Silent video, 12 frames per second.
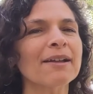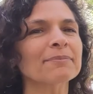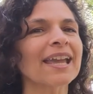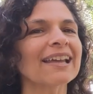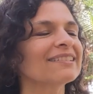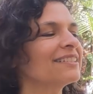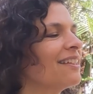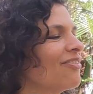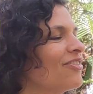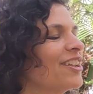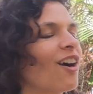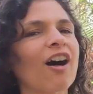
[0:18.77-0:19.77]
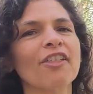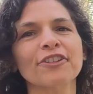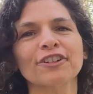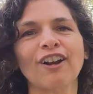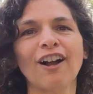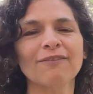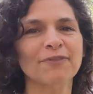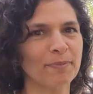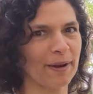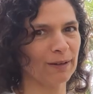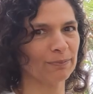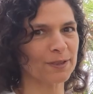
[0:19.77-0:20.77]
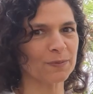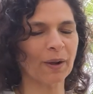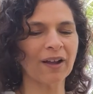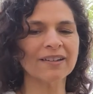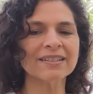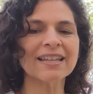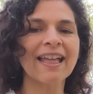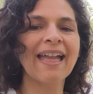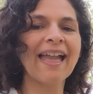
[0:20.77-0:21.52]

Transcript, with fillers: I'm Kaylin, the author of The Parrot Bliss Bond,